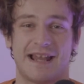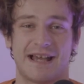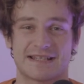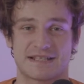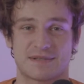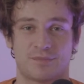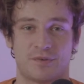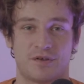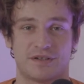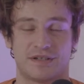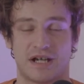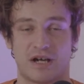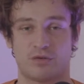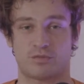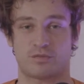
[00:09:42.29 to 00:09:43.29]
last point
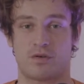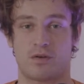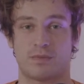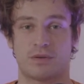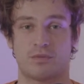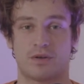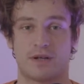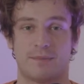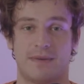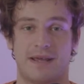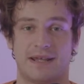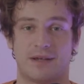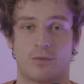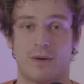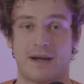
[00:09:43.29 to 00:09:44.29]
I would probably want to
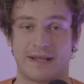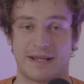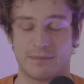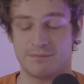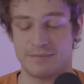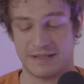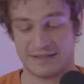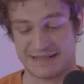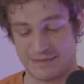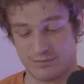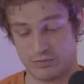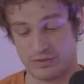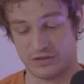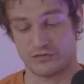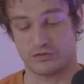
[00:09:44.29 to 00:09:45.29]
make why I picked
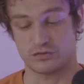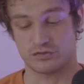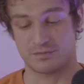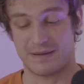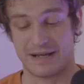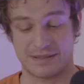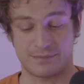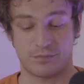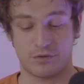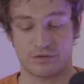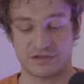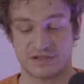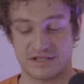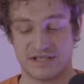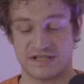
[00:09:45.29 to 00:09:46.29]
up one of those bad
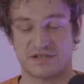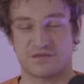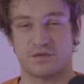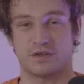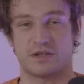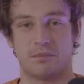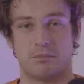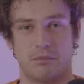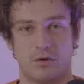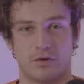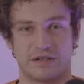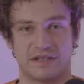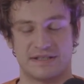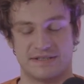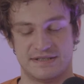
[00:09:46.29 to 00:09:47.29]
boys is for the
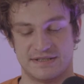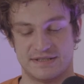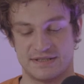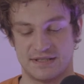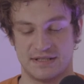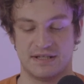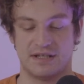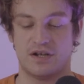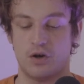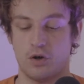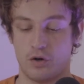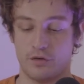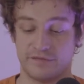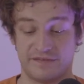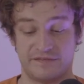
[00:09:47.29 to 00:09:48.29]
bodies
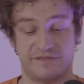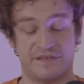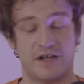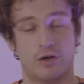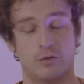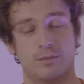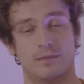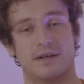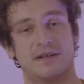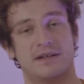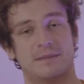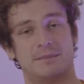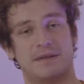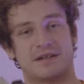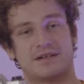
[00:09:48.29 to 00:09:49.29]
of the film,
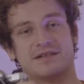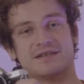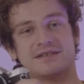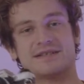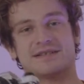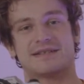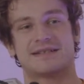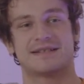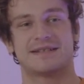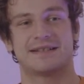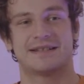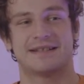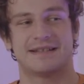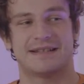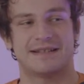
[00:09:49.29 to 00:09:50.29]
because
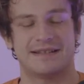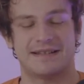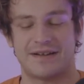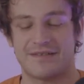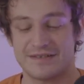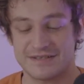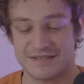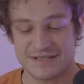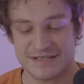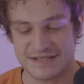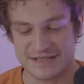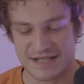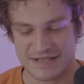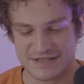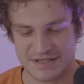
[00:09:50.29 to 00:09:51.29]
there is just
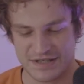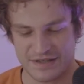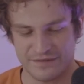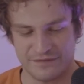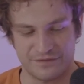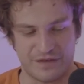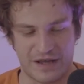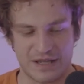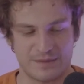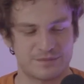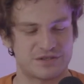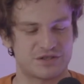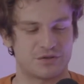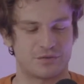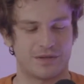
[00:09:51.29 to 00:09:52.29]
such a vibe
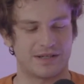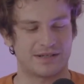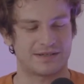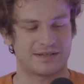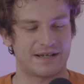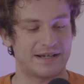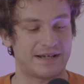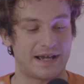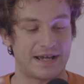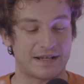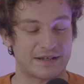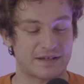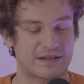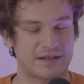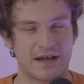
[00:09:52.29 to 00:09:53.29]
to it, and
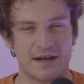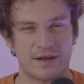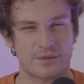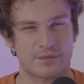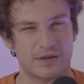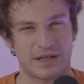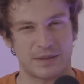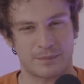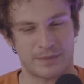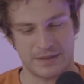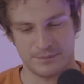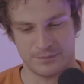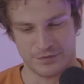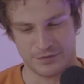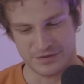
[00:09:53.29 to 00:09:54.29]
I can't really
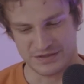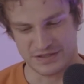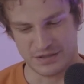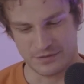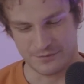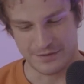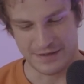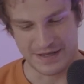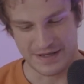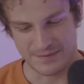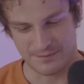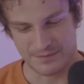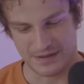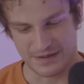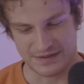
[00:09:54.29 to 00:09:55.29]
pinpoint it where,
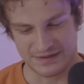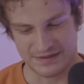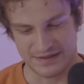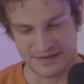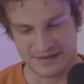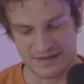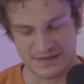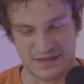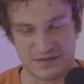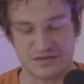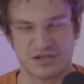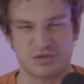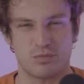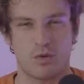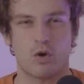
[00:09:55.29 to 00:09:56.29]
but there
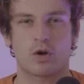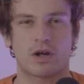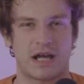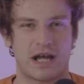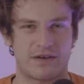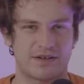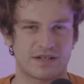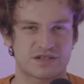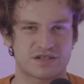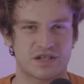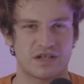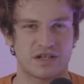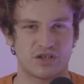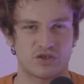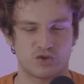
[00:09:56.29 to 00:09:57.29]
is more
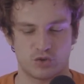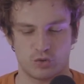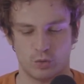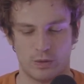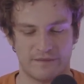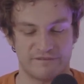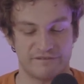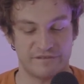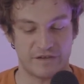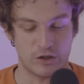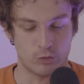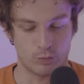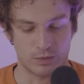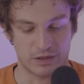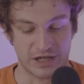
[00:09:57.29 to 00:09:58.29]
character to a
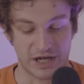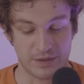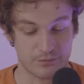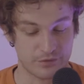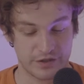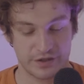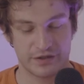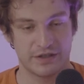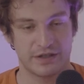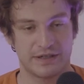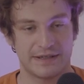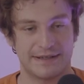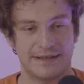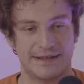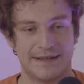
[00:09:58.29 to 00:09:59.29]
film camera,
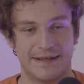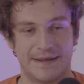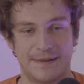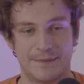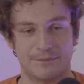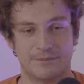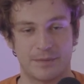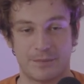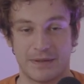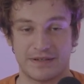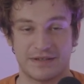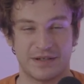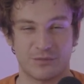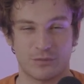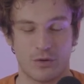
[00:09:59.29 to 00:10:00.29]

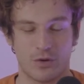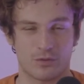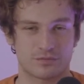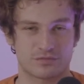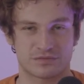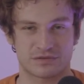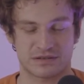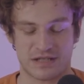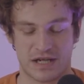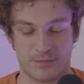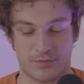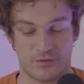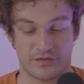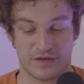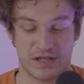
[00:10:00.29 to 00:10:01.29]
depending what
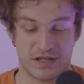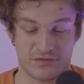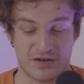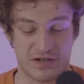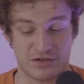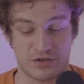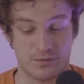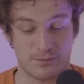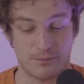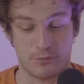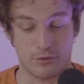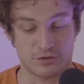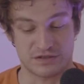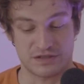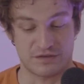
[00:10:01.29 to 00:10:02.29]
type of era you
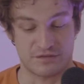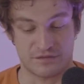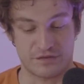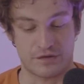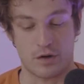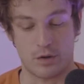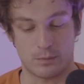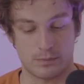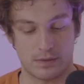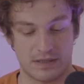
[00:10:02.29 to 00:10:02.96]
bought it from.